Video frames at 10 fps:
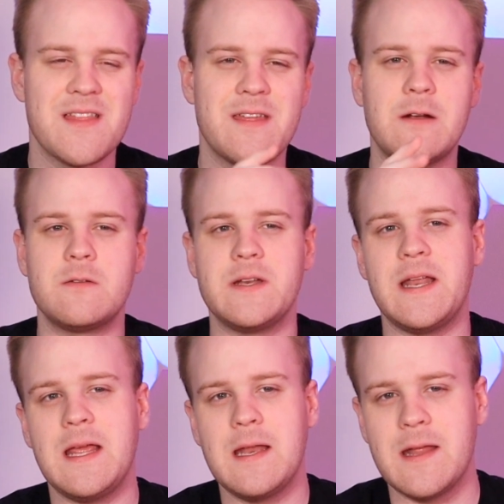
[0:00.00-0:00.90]
They don't
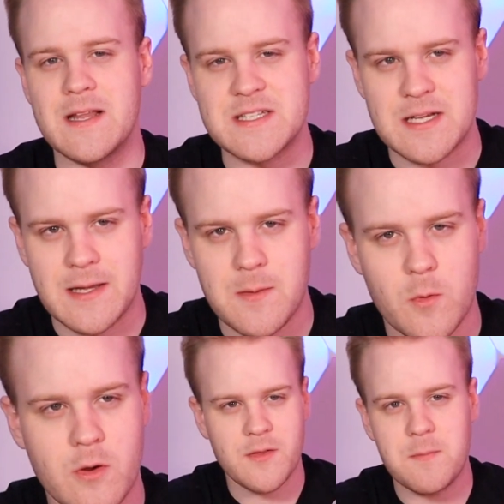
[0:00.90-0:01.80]
need Intel
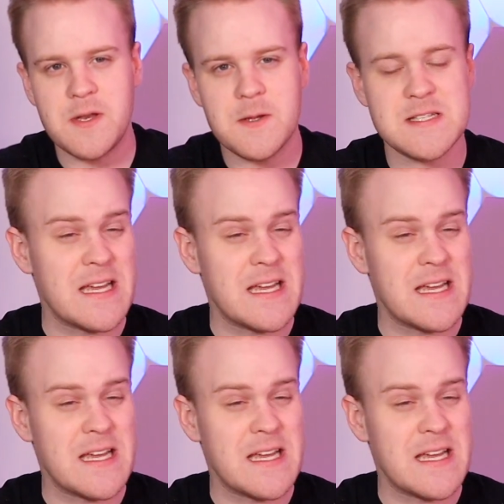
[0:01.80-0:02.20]
anymore. They've been using